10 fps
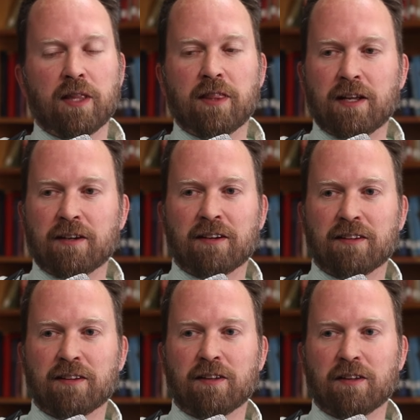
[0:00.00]
But then
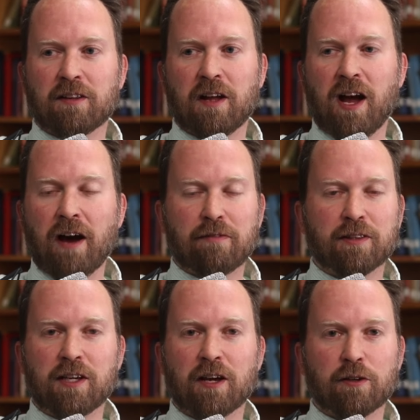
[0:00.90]
half
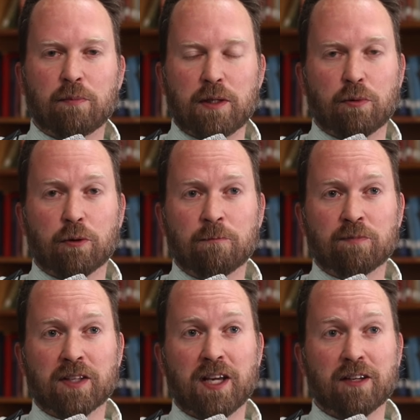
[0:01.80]
of the other people,
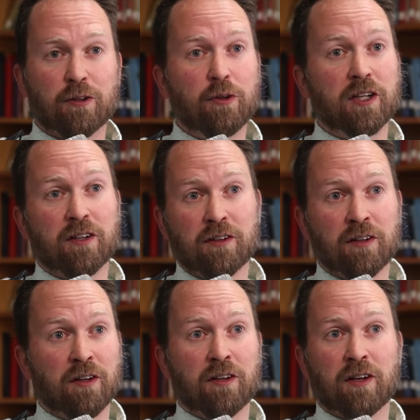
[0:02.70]
including,
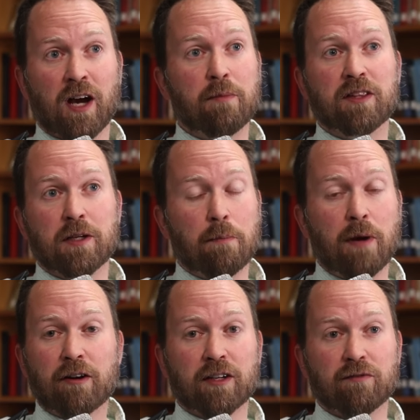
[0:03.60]
I mean, the
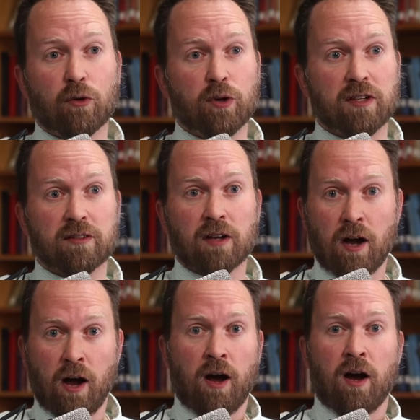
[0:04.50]
American voice is,
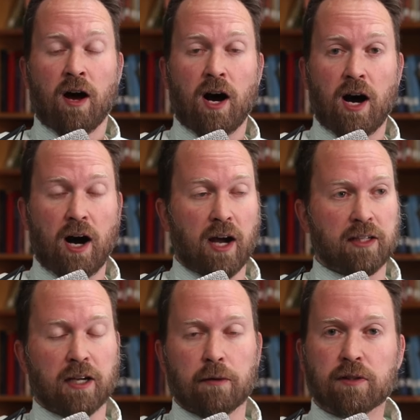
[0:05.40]
"Oh, I
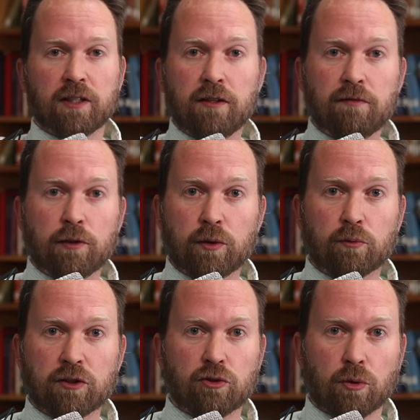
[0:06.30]
can't believe you
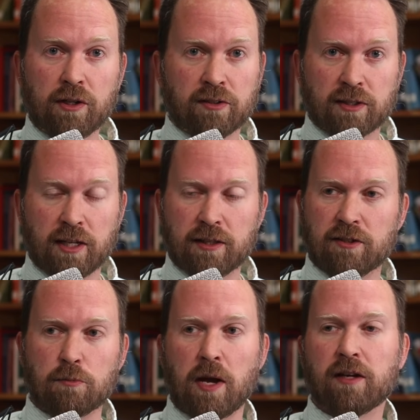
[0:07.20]
would rejoice that
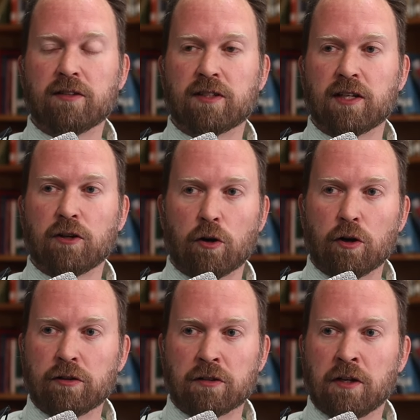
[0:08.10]
this man is getting
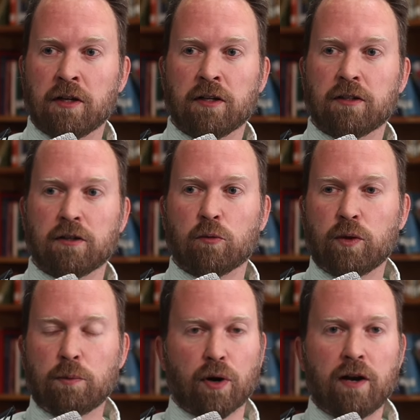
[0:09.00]
hurt. You know,
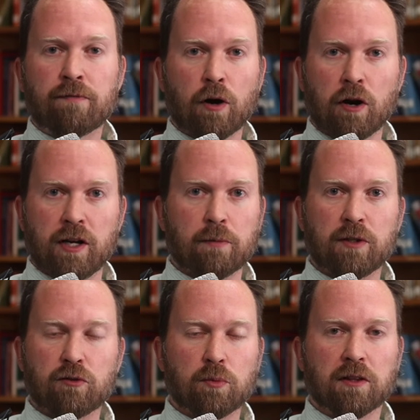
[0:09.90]
we pray for our
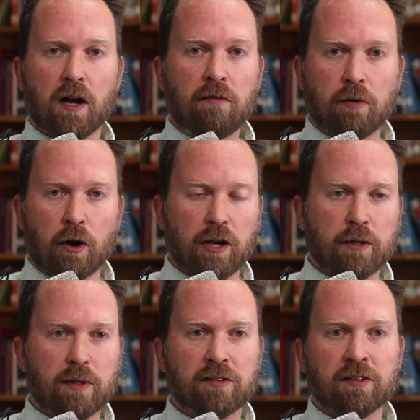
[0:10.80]
enemies. We love our
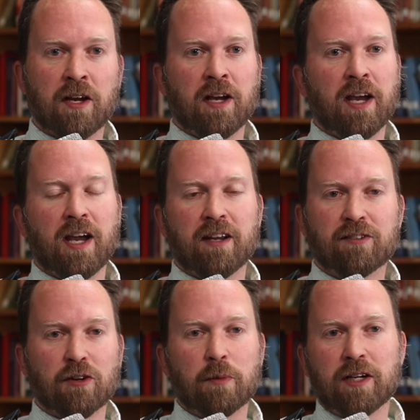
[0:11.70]
enemies."
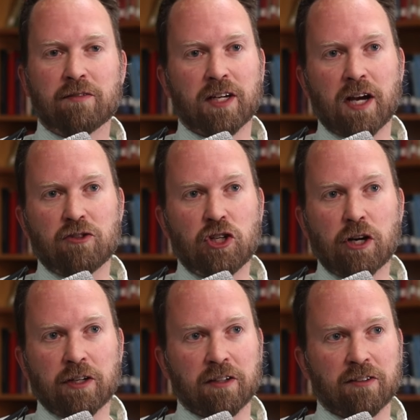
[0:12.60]
And so many of the
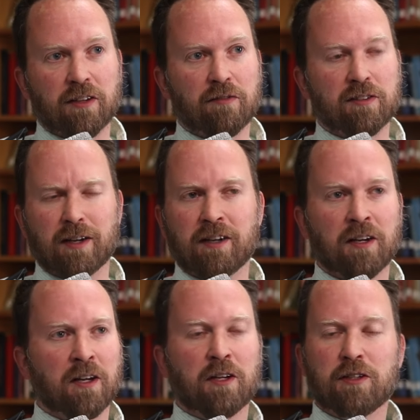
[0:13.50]
Nigerians have said,
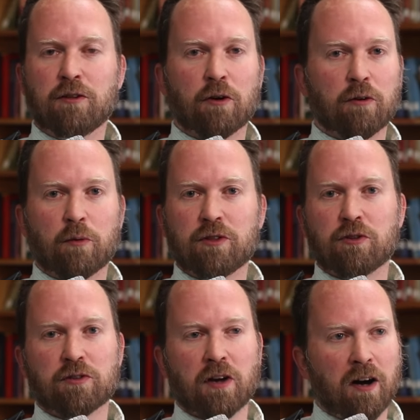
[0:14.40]
"You don't know
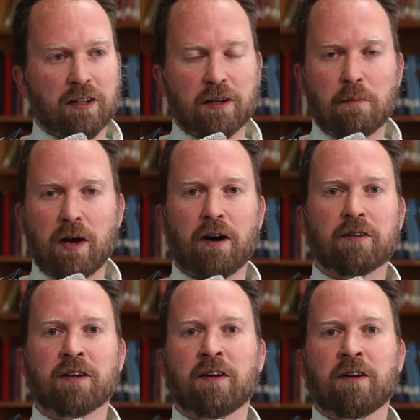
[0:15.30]
what you're talking
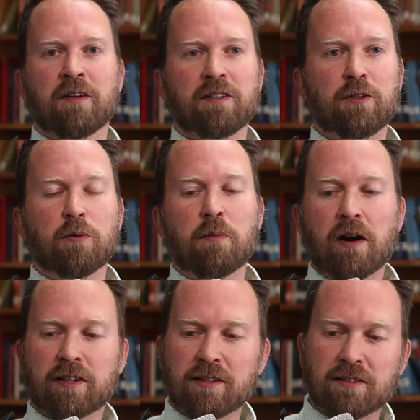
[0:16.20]
about. You
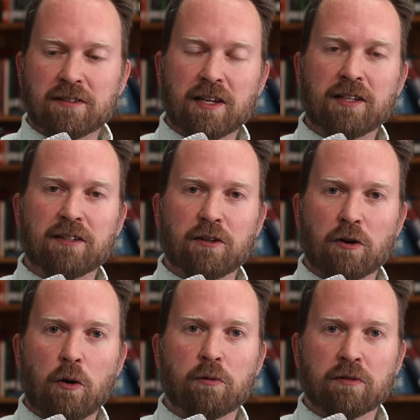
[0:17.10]
Americans stay in
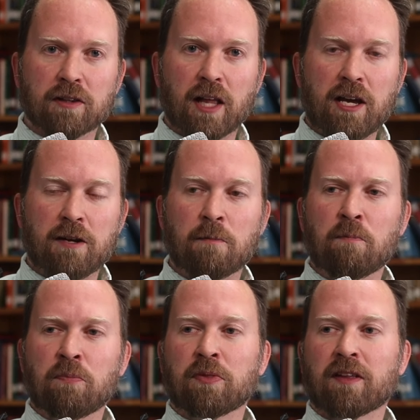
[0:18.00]
your own
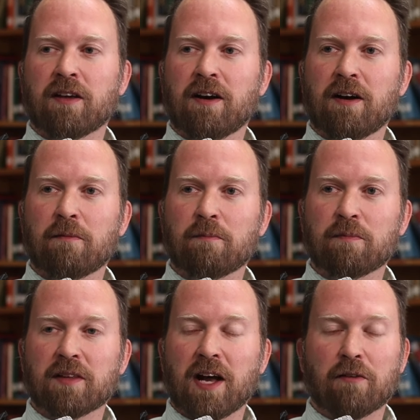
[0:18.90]
lane."
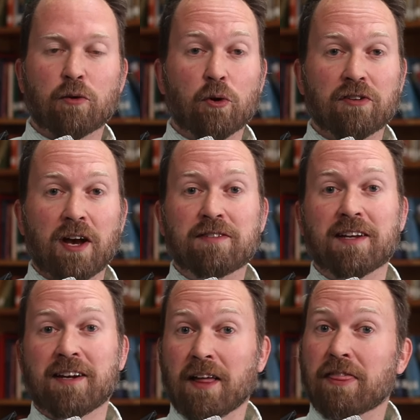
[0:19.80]
Of course, I've
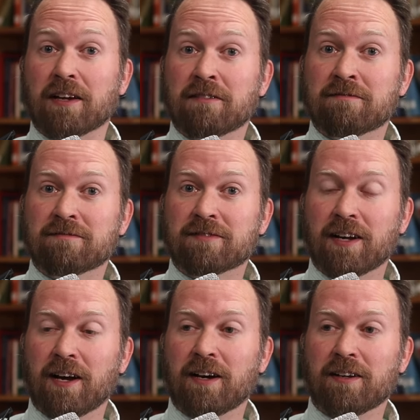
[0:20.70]
said nothing
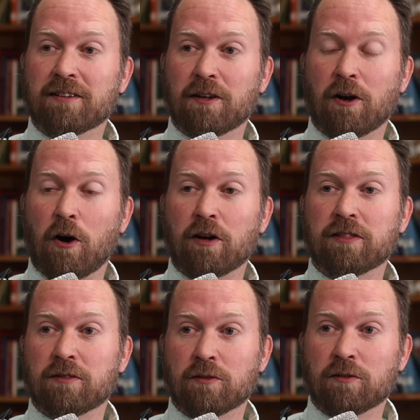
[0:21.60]

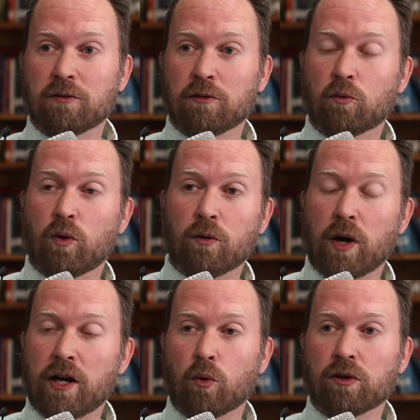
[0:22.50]
on one
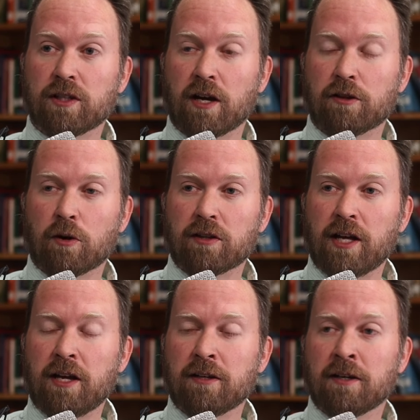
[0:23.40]
way or the other on
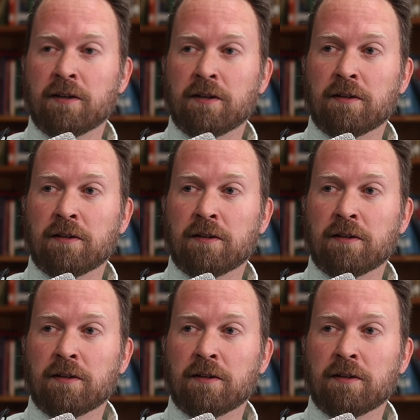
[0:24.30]
that.